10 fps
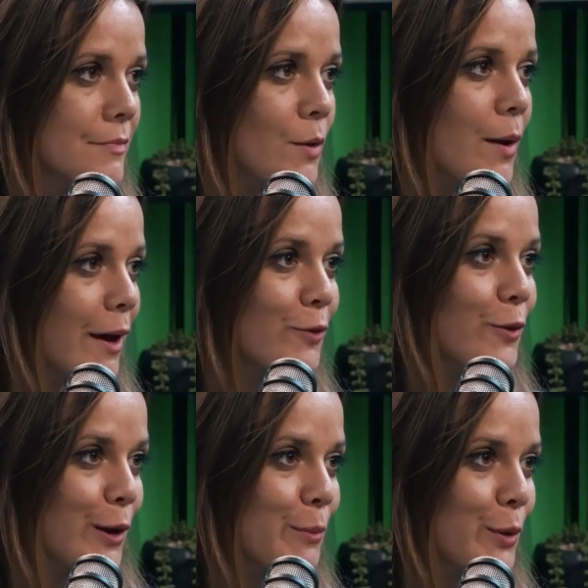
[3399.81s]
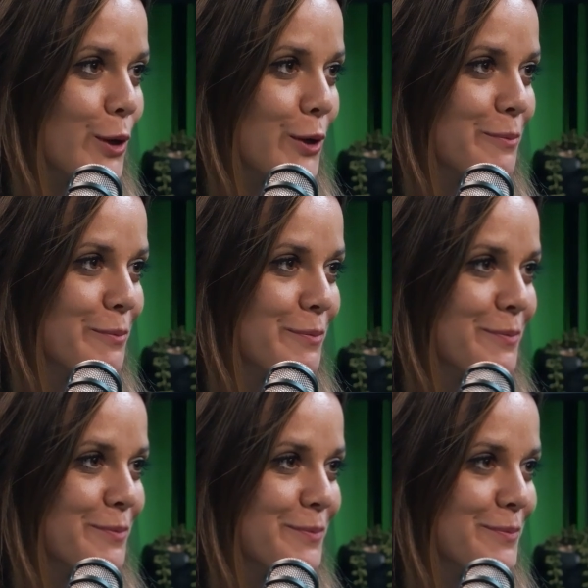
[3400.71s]
You have to write a book.
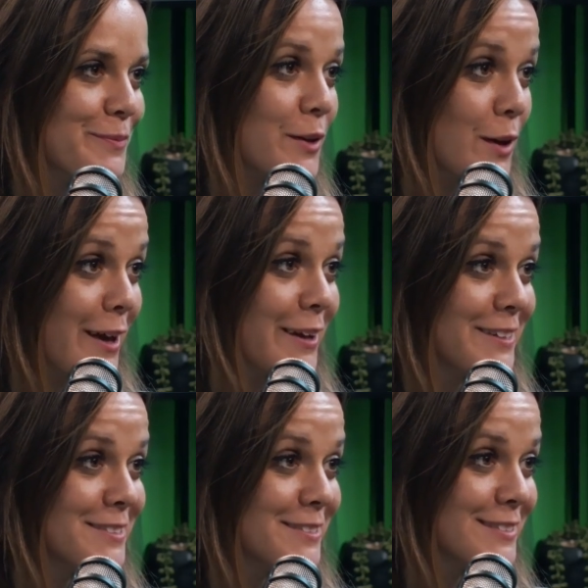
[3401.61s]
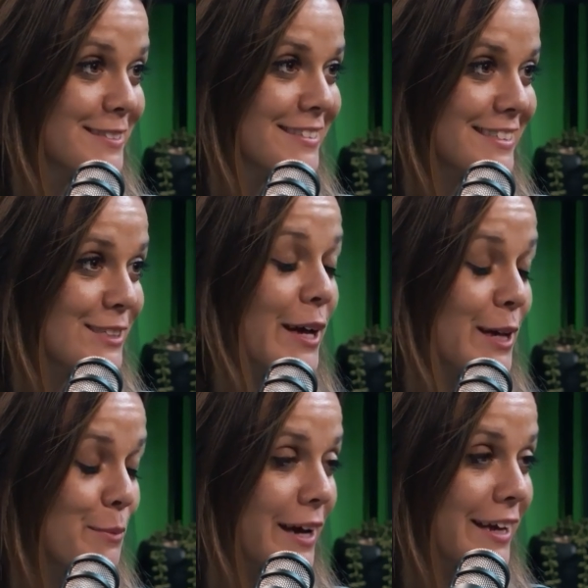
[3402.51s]
Okay? So I
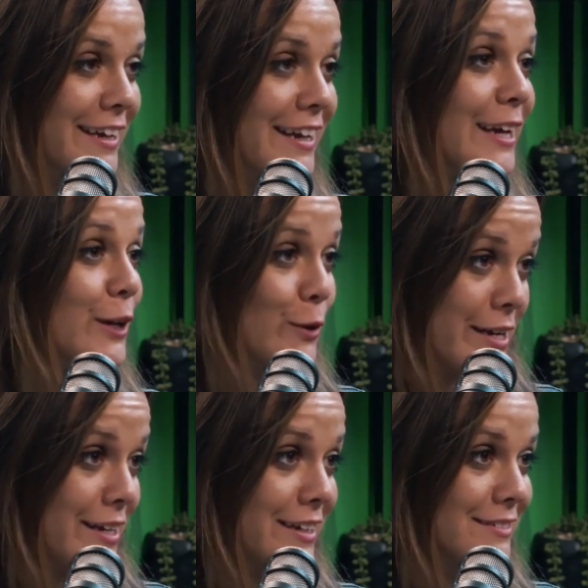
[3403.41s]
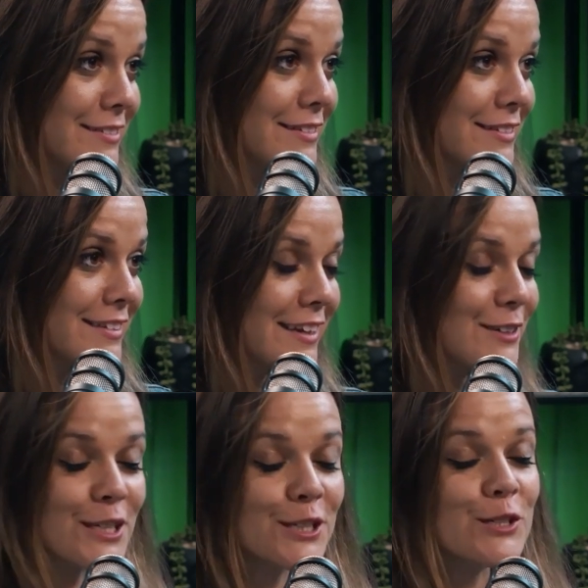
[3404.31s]
can buy it and I can read it.
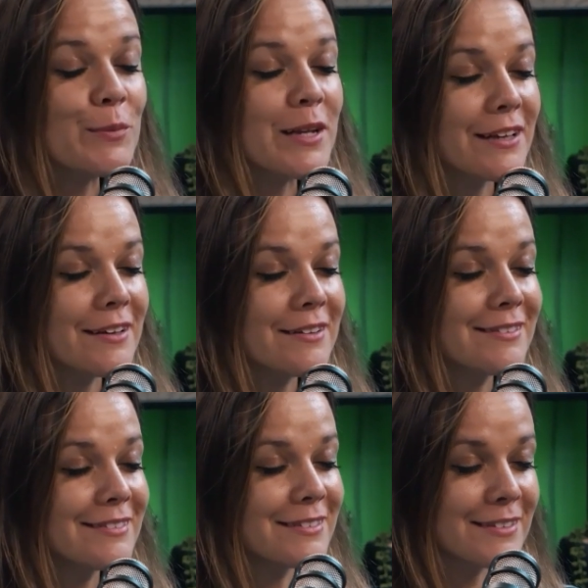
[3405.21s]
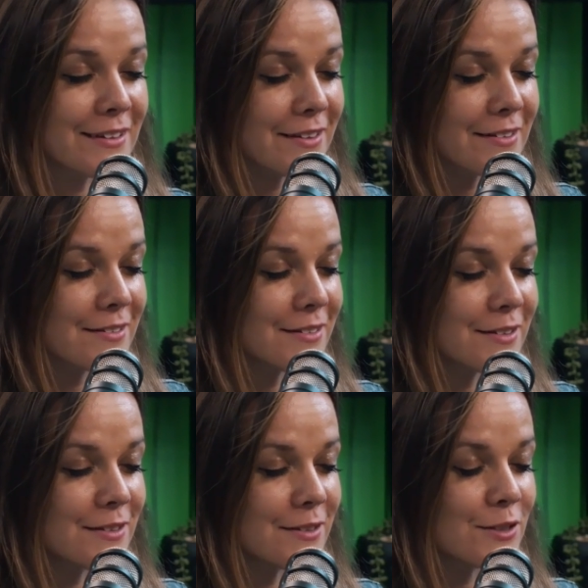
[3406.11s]
There's like so many
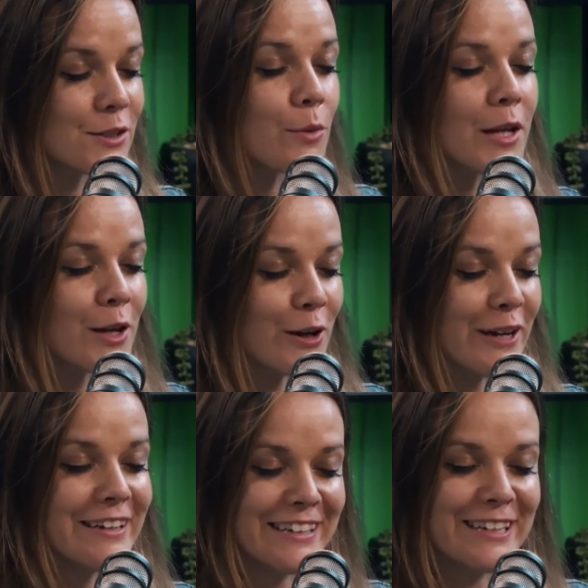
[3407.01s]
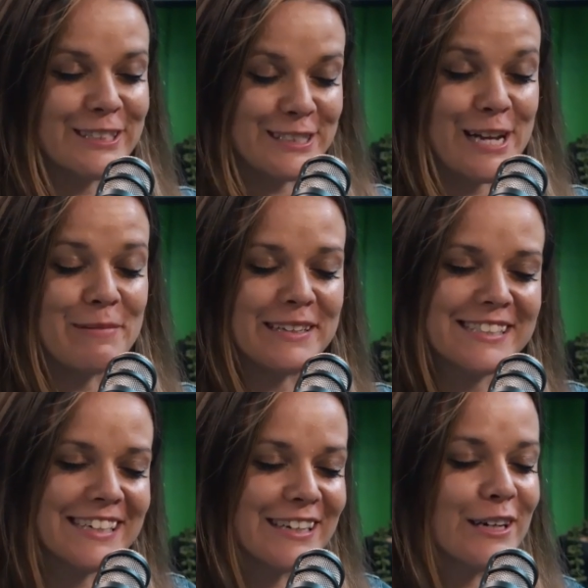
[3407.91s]
good little
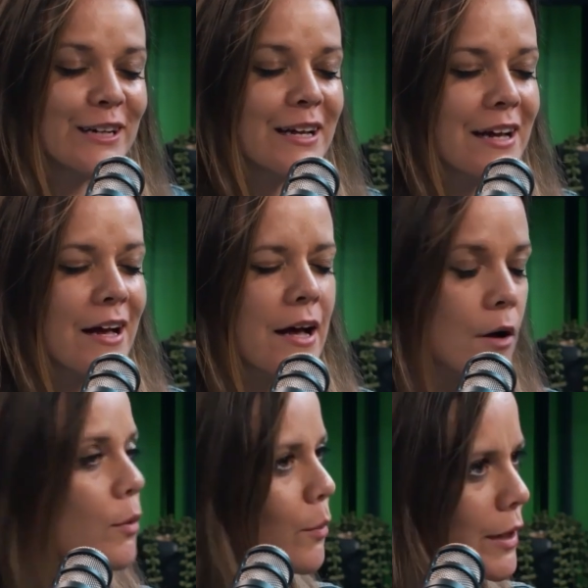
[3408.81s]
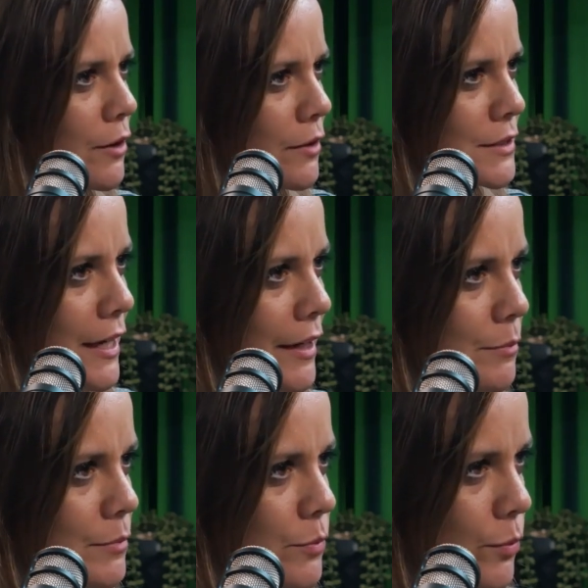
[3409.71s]
tidbits in here. Are we good on
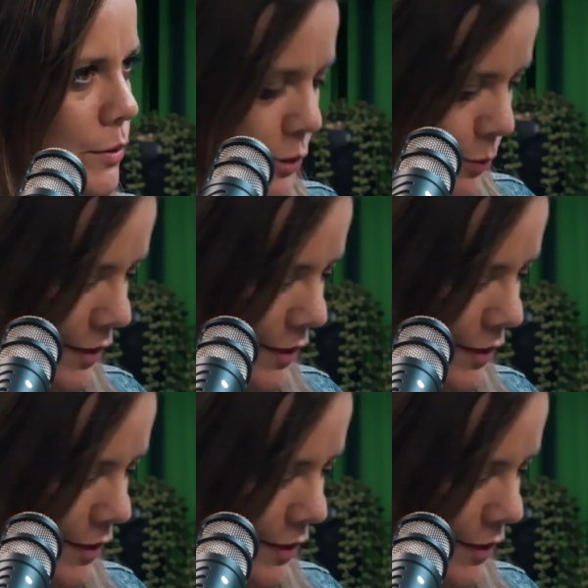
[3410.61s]
time? When does your